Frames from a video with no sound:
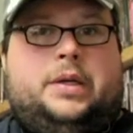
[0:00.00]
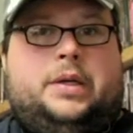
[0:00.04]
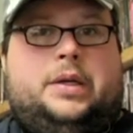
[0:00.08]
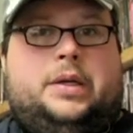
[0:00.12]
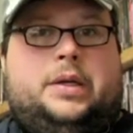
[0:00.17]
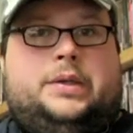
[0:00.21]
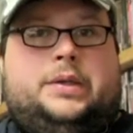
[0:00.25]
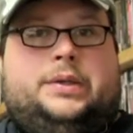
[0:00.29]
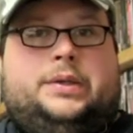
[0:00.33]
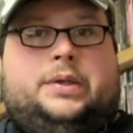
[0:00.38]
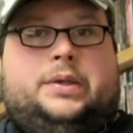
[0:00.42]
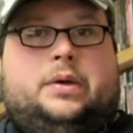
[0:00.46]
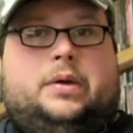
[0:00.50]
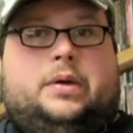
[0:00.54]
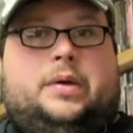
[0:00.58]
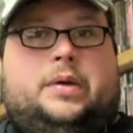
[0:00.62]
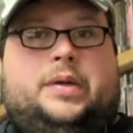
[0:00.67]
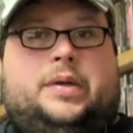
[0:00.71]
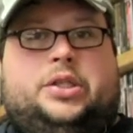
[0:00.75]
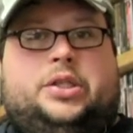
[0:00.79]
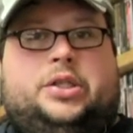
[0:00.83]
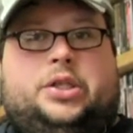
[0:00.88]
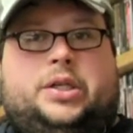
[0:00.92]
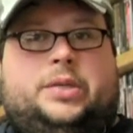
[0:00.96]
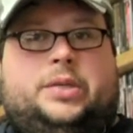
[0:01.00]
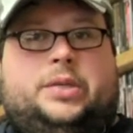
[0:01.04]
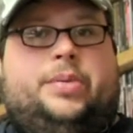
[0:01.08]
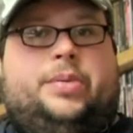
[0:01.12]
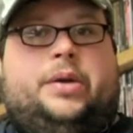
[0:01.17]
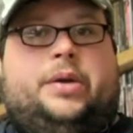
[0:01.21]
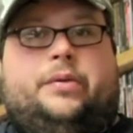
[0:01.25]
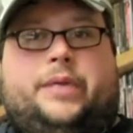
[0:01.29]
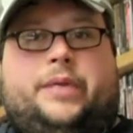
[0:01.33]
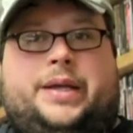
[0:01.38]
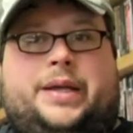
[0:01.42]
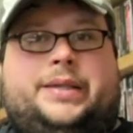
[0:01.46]
So it's just
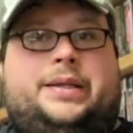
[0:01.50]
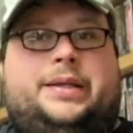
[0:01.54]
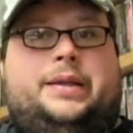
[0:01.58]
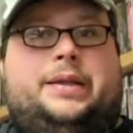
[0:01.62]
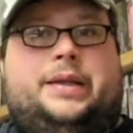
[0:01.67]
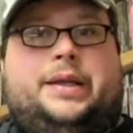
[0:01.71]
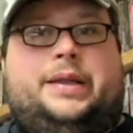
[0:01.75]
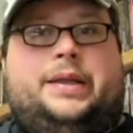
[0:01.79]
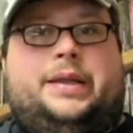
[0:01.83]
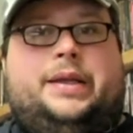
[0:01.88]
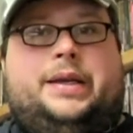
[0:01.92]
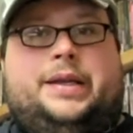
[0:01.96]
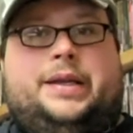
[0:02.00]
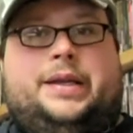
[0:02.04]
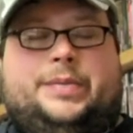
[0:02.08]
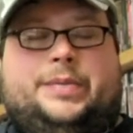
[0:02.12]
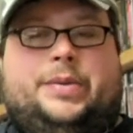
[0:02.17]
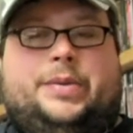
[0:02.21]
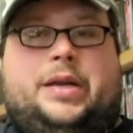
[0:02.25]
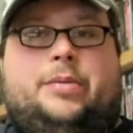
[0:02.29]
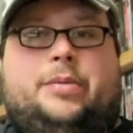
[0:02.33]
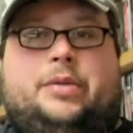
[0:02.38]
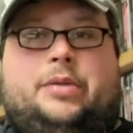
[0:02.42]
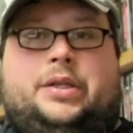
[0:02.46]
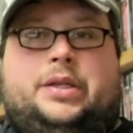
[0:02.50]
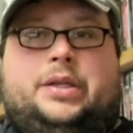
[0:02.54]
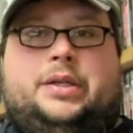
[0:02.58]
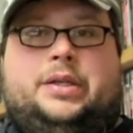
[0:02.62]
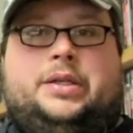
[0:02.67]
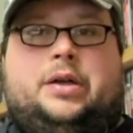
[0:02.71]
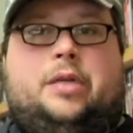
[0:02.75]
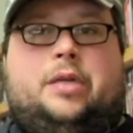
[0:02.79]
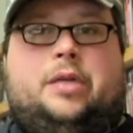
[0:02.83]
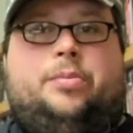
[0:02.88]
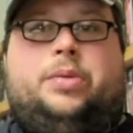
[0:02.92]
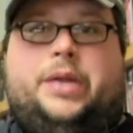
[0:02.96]
been recently that he's been able to
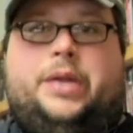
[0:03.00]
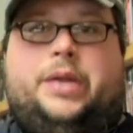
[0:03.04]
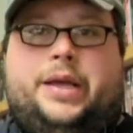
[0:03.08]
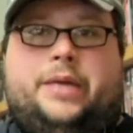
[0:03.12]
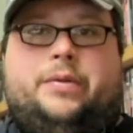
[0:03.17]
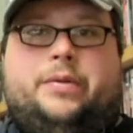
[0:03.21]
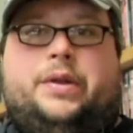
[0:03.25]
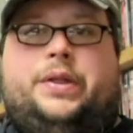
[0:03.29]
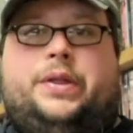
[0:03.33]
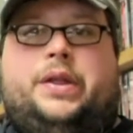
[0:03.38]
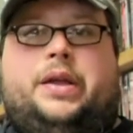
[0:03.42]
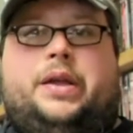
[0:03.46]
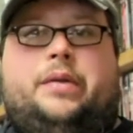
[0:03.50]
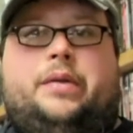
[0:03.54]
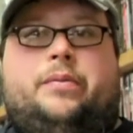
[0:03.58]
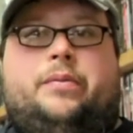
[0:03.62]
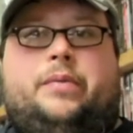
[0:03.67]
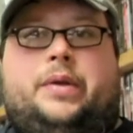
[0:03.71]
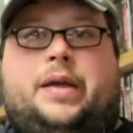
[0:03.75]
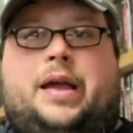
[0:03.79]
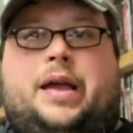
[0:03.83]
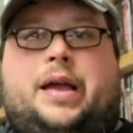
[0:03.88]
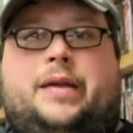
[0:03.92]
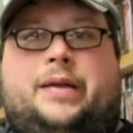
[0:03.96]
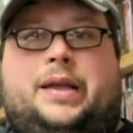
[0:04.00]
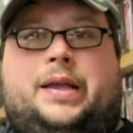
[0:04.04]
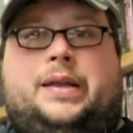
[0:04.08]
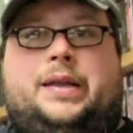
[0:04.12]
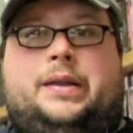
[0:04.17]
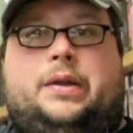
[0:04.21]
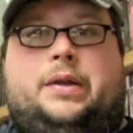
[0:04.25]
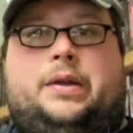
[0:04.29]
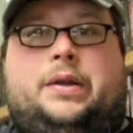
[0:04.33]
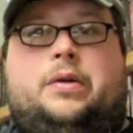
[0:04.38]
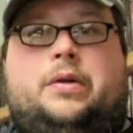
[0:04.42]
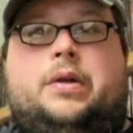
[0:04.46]
start playing with it. And I can,